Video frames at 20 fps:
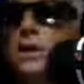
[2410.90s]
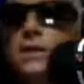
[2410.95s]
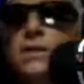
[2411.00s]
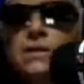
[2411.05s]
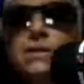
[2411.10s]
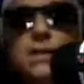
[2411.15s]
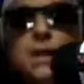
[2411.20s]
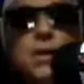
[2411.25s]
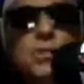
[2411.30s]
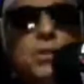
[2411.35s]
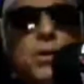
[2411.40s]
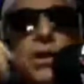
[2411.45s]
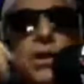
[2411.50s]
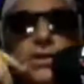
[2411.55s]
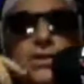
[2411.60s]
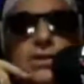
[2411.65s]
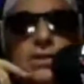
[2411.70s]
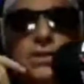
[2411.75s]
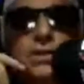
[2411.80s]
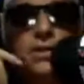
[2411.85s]
Same way in
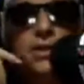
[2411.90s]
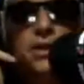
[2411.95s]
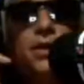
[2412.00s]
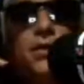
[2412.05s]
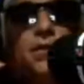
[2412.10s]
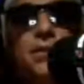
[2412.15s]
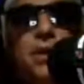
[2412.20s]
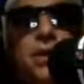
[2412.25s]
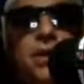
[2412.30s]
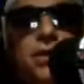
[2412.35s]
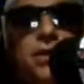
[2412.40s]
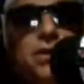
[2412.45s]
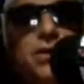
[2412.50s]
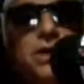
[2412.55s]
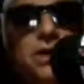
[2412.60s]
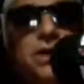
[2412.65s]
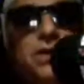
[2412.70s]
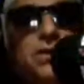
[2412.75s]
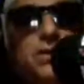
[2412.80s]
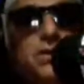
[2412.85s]
the studio, man. You
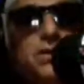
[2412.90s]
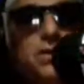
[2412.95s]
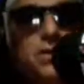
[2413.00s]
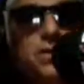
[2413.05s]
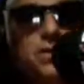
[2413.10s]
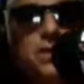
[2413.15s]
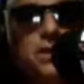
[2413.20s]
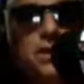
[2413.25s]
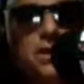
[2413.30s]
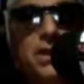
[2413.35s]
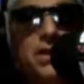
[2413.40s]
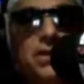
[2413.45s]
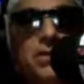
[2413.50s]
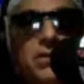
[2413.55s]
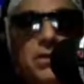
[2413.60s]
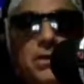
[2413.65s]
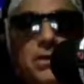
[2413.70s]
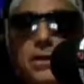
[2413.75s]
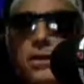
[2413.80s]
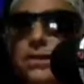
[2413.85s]
get in the studio,
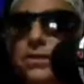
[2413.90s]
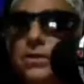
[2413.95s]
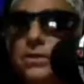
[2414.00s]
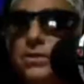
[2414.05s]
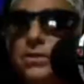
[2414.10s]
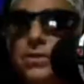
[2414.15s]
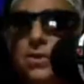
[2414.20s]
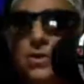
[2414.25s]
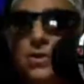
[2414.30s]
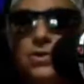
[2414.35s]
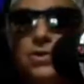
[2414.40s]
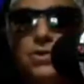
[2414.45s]
you start